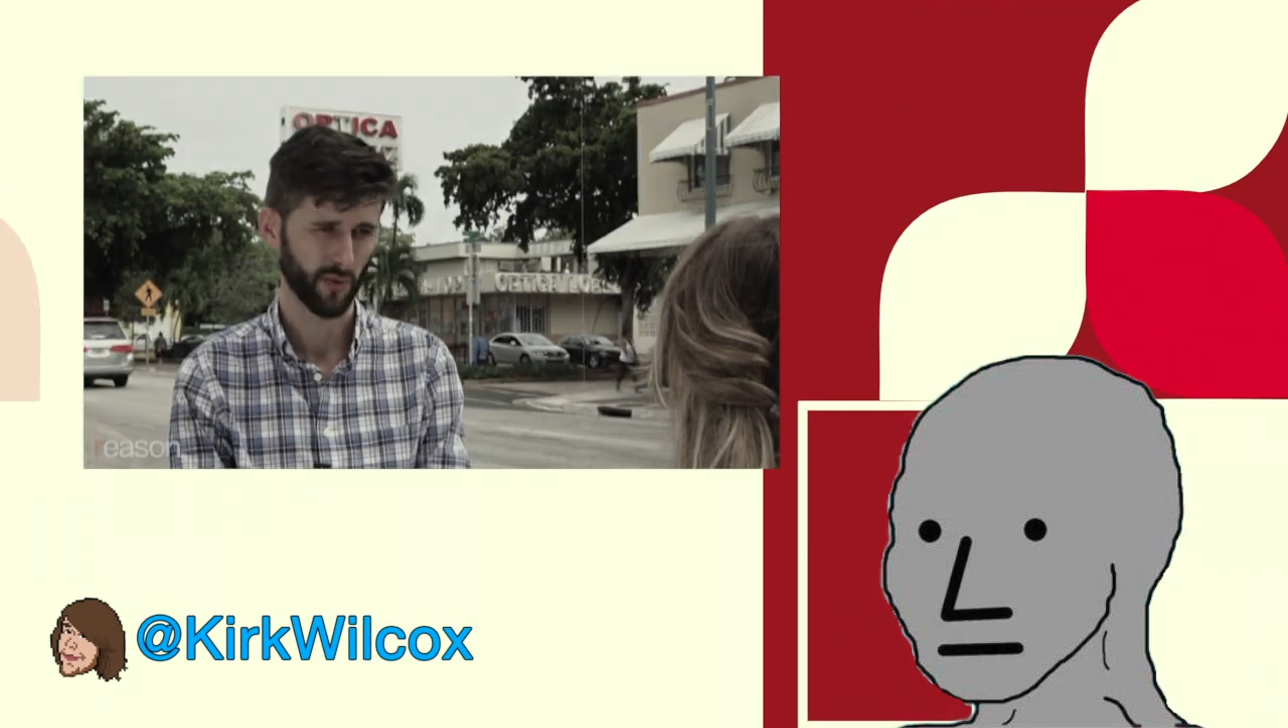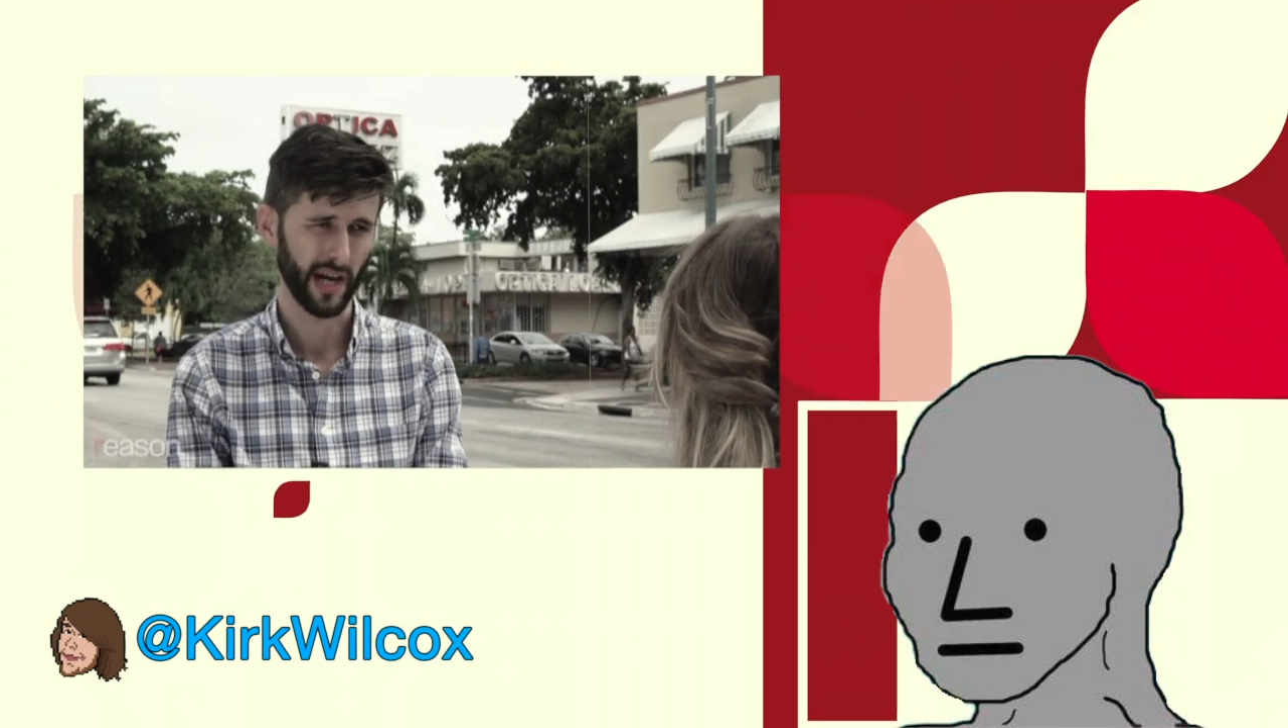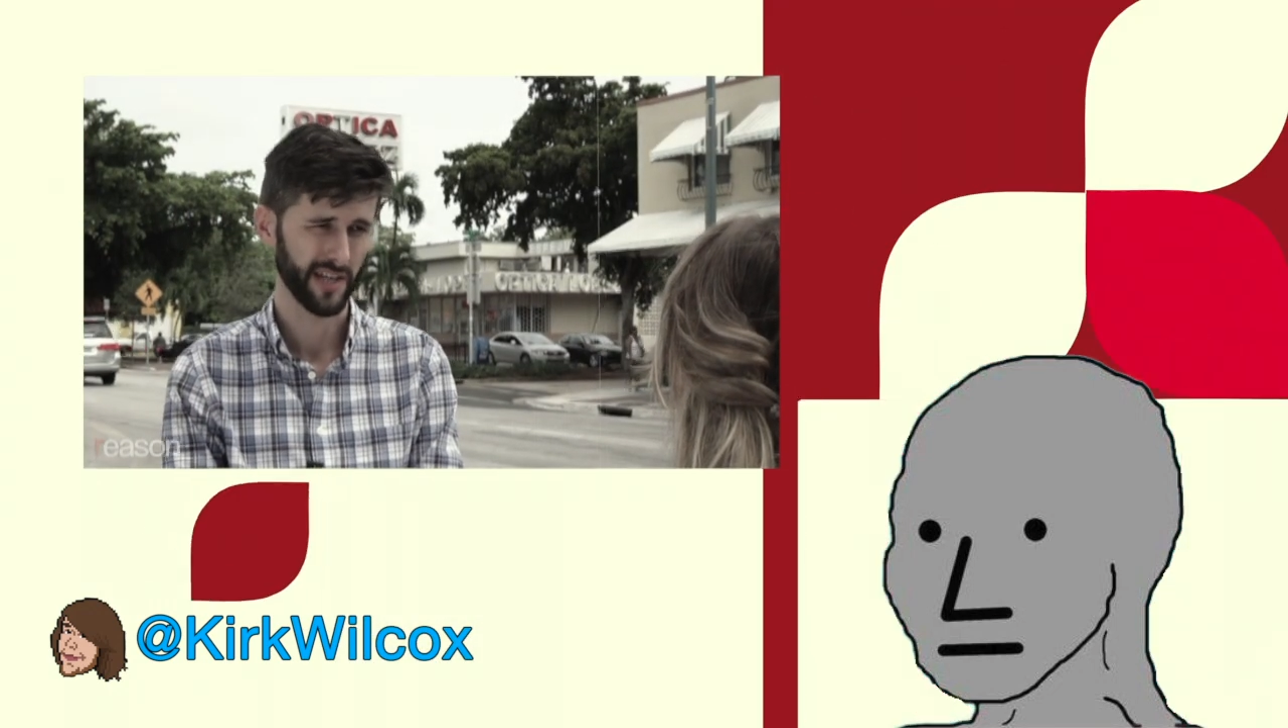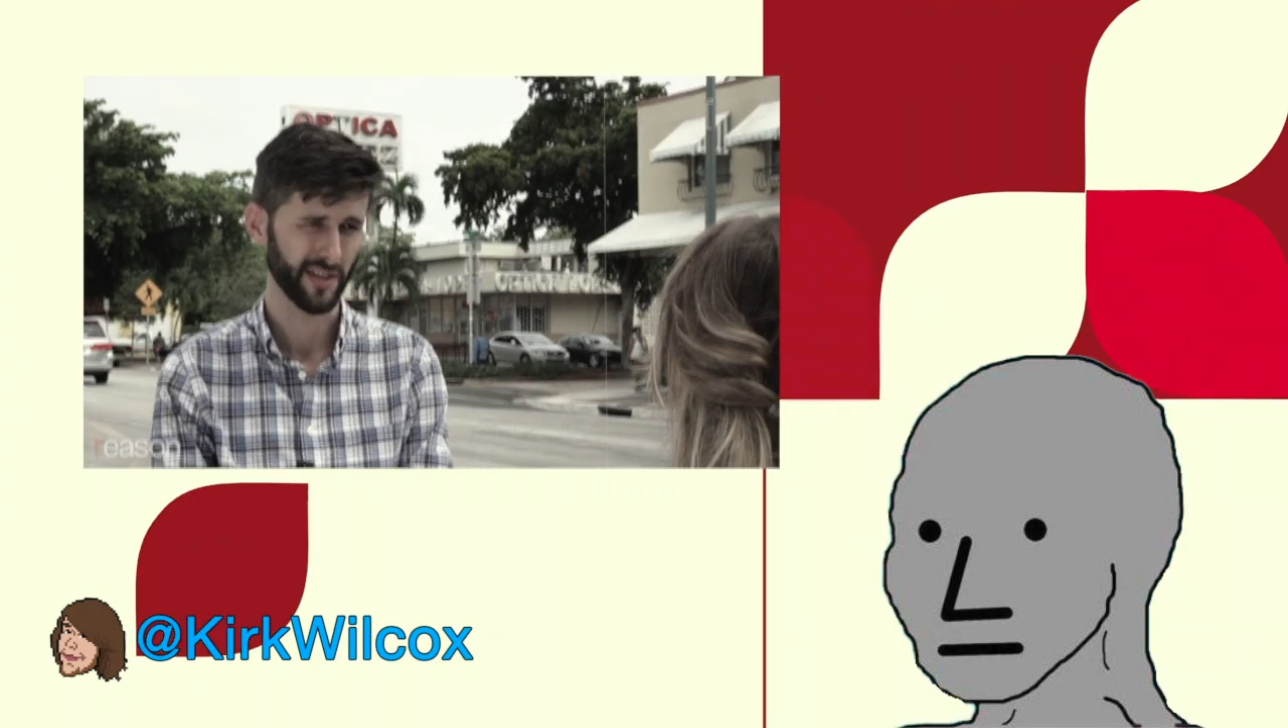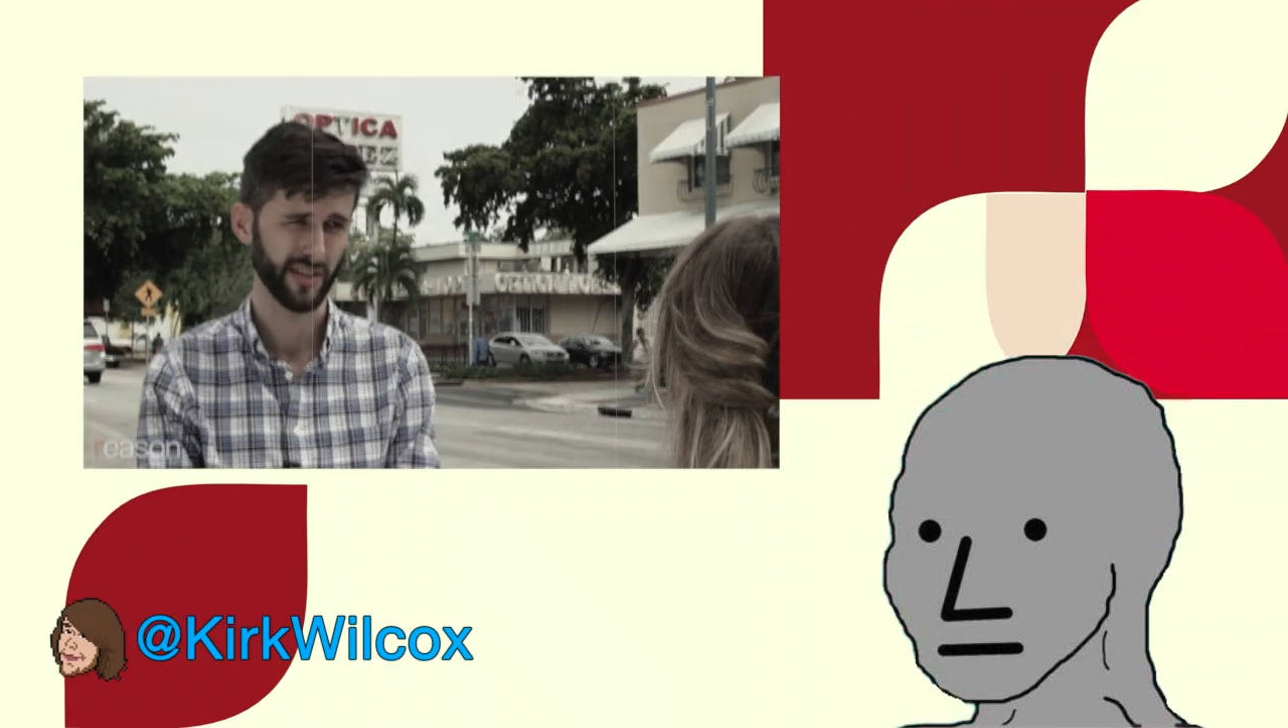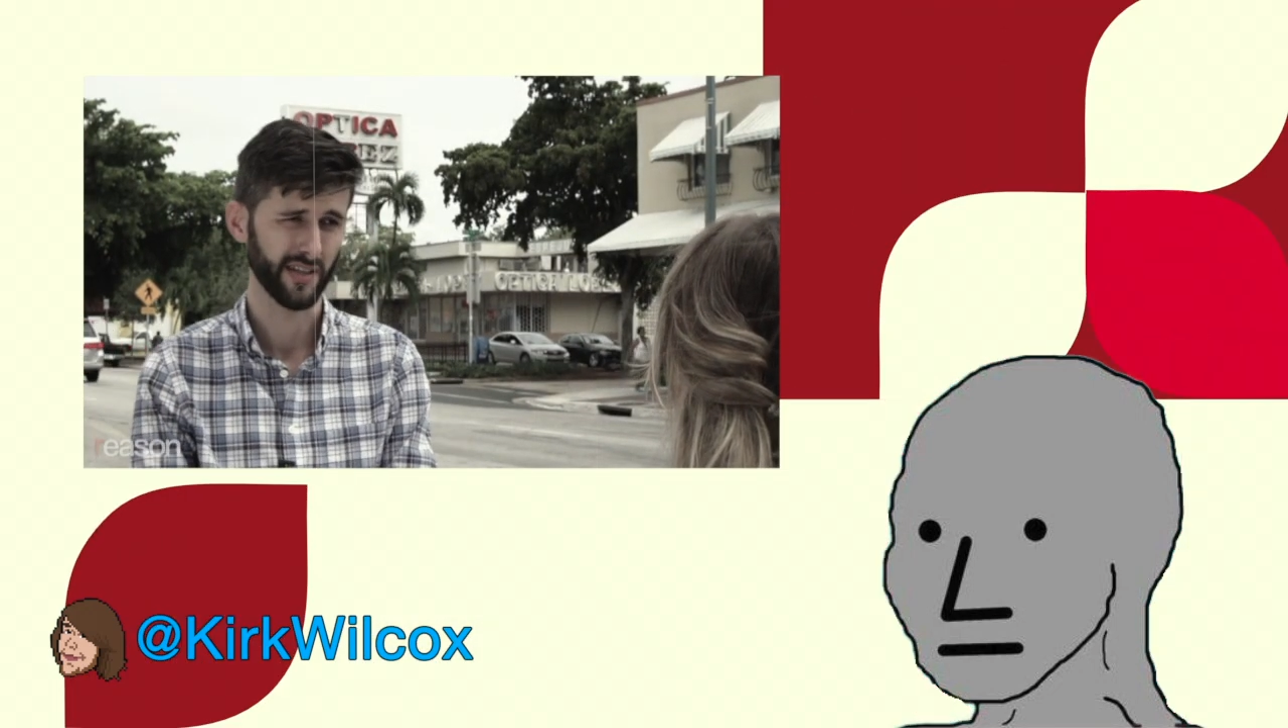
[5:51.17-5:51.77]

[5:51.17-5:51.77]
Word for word: and says